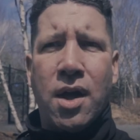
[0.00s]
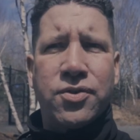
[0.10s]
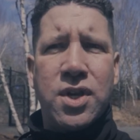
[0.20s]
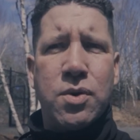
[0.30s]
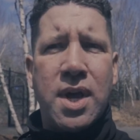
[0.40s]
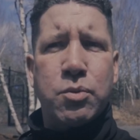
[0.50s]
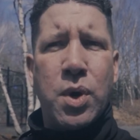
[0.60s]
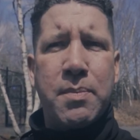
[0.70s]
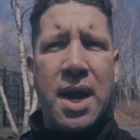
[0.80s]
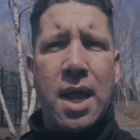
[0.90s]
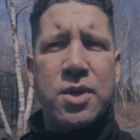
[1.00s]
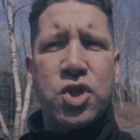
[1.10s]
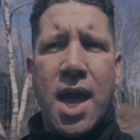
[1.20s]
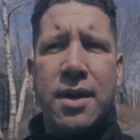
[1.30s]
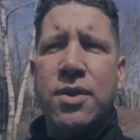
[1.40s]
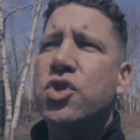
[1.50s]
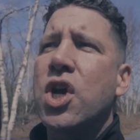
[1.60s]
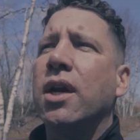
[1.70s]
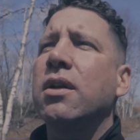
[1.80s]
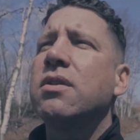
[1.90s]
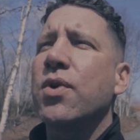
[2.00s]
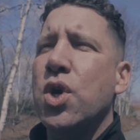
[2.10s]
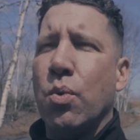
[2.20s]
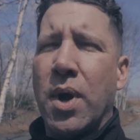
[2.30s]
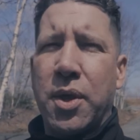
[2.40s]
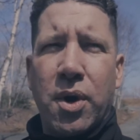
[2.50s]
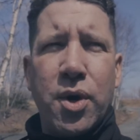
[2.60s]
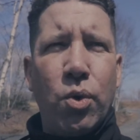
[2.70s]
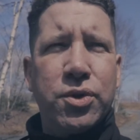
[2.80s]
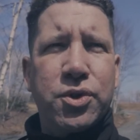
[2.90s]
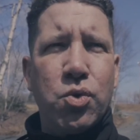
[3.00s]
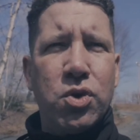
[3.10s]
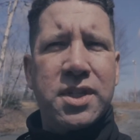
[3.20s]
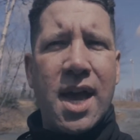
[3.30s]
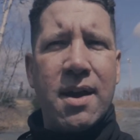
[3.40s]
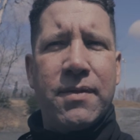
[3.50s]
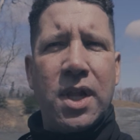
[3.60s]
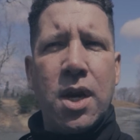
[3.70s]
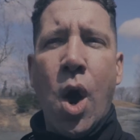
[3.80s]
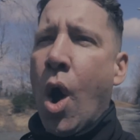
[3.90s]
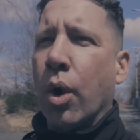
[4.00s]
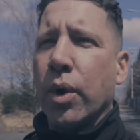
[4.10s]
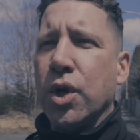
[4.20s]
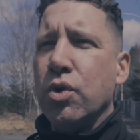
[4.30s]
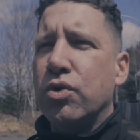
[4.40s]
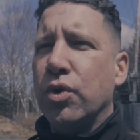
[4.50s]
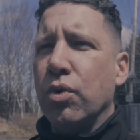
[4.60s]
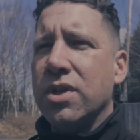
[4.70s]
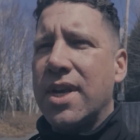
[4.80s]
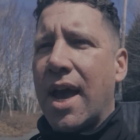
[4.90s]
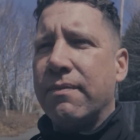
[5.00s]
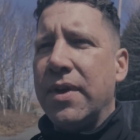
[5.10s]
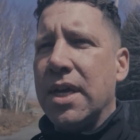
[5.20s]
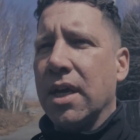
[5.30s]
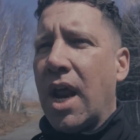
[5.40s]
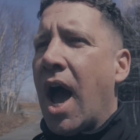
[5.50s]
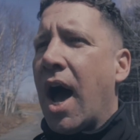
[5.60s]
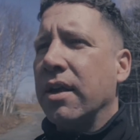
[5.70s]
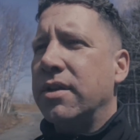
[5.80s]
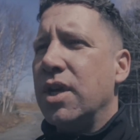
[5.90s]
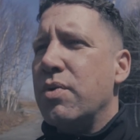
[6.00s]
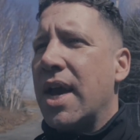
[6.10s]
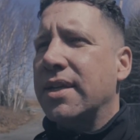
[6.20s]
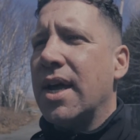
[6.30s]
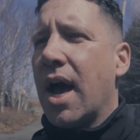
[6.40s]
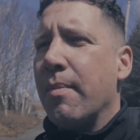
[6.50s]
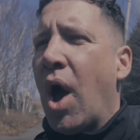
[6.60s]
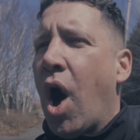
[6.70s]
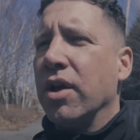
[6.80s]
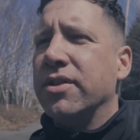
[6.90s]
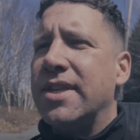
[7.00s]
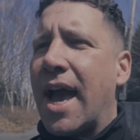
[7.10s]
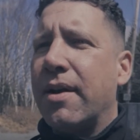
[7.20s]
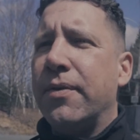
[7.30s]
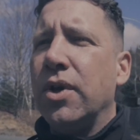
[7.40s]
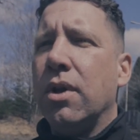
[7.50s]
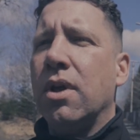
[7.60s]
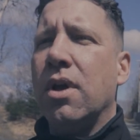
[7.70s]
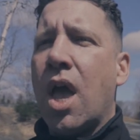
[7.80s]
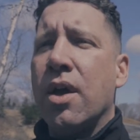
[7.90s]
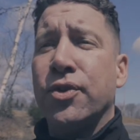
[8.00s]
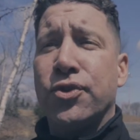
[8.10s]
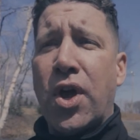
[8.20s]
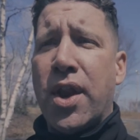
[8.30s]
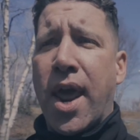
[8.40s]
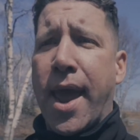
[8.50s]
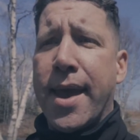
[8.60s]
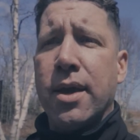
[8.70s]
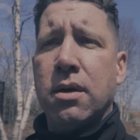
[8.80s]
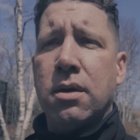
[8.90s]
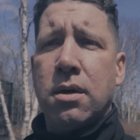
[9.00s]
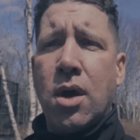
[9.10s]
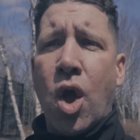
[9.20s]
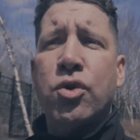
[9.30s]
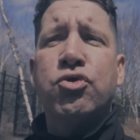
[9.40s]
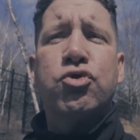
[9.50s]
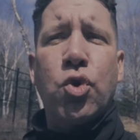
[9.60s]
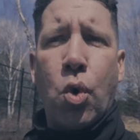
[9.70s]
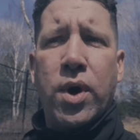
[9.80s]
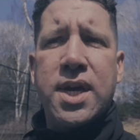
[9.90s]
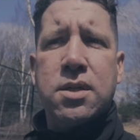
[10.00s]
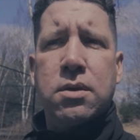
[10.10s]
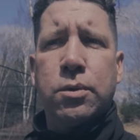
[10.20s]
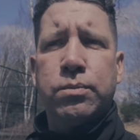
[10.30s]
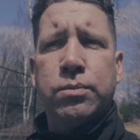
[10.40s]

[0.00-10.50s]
I'll see you next week. My name is Chad, and this channel is for you. Whether you're an old school sack villain or a new school sack vegan, I'll see you next time on Sackville Sunday Stories.